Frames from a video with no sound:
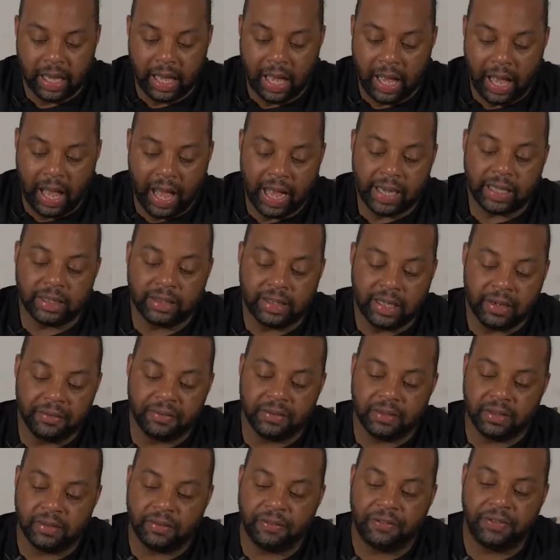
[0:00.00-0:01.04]
I could
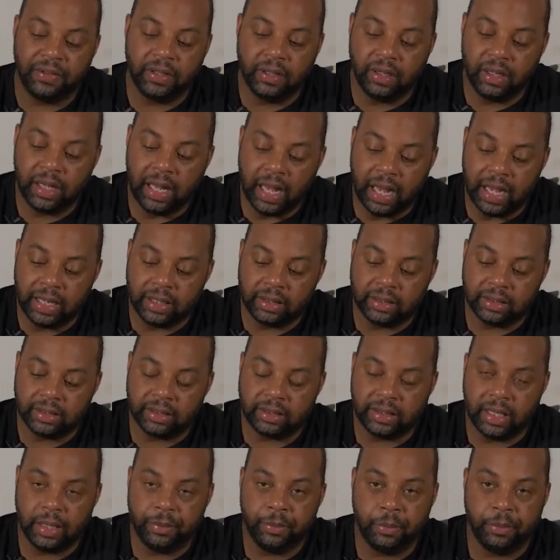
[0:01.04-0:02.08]
definitely feel like this
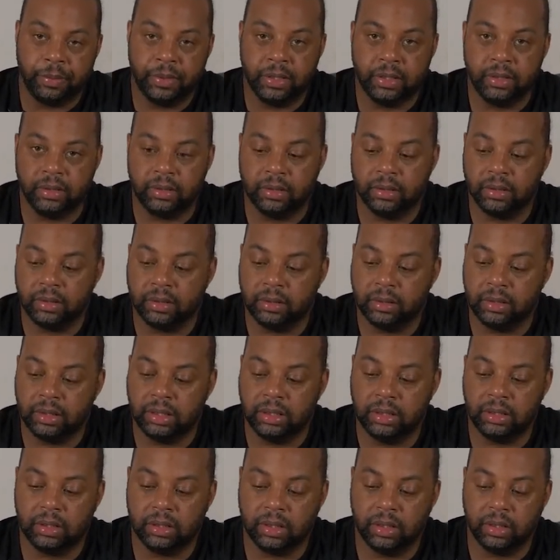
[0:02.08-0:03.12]
staple pigeon
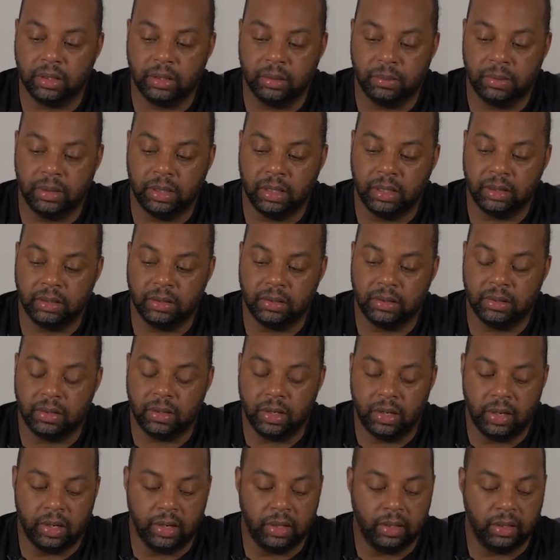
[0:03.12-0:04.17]
t-shirt could be at least
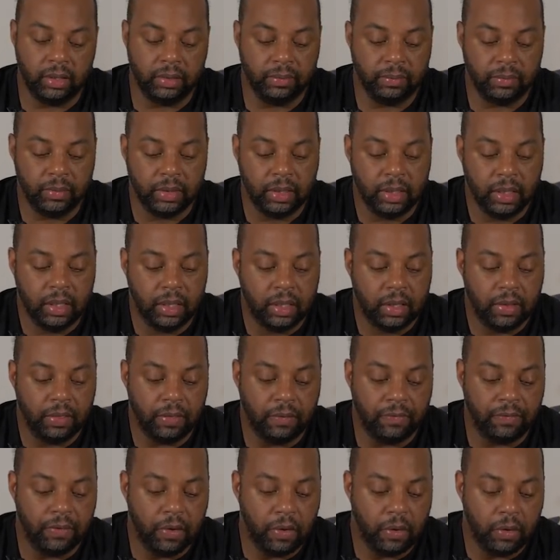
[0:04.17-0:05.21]
30. The
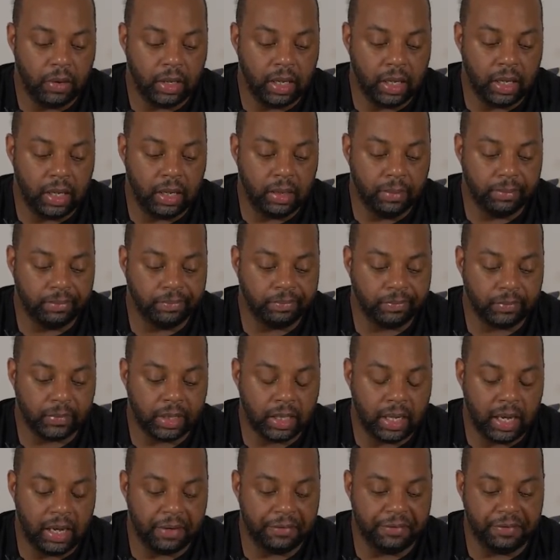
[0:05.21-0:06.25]
Volcom,
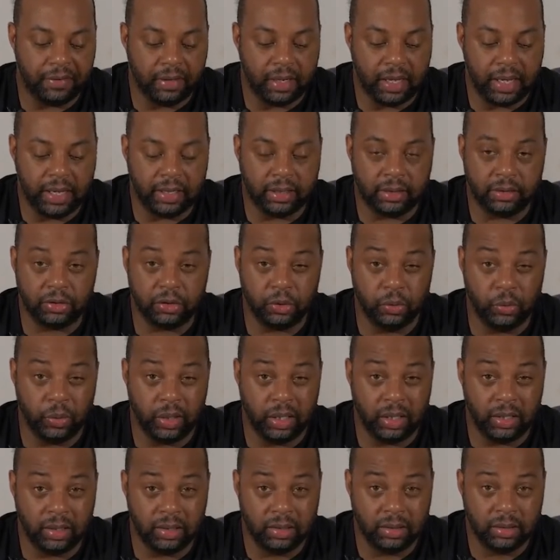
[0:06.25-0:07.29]
I feel like
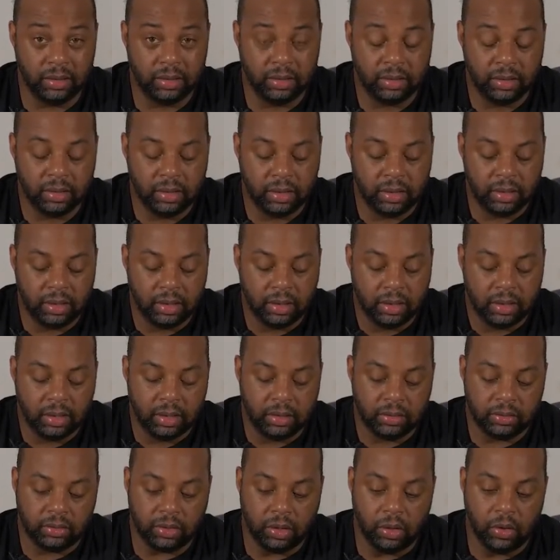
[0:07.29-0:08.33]
20.
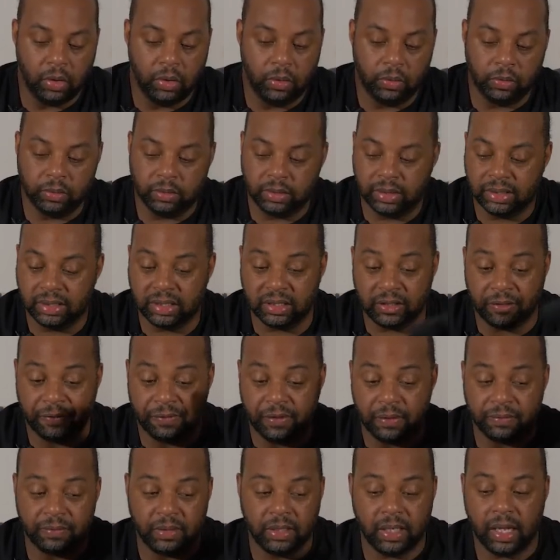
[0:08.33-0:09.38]
So this is
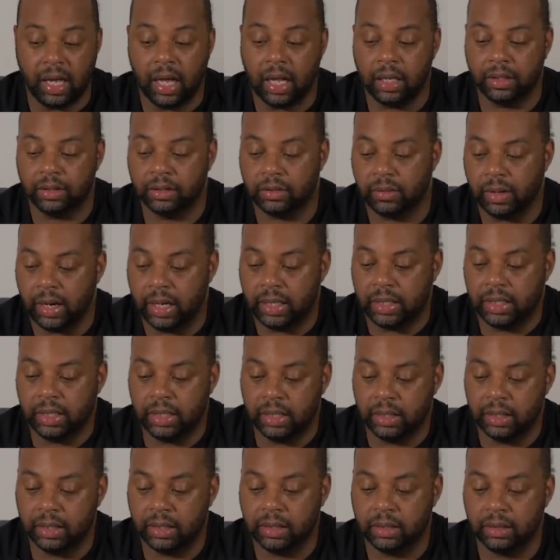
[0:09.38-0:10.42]
$50 right
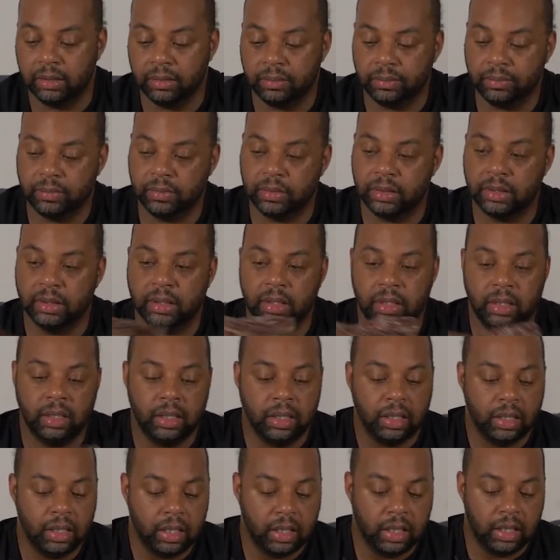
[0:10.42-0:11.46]
here.
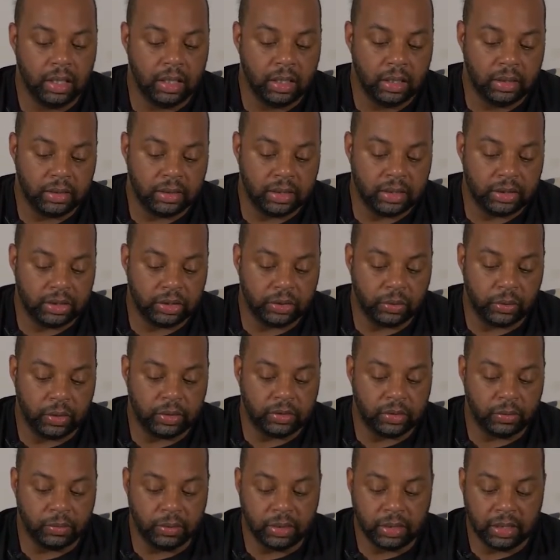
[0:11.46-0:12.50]
These shorts
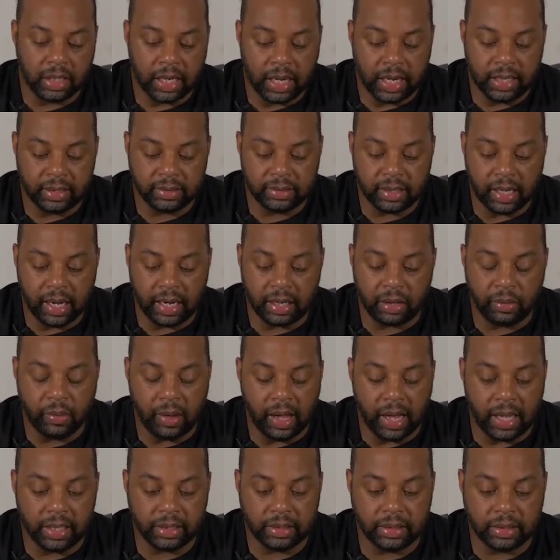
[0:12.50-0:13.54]
are really nice, high
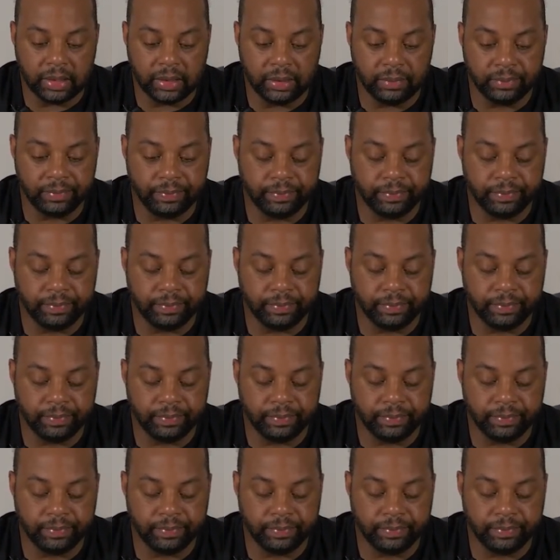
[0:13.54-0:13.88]
quality.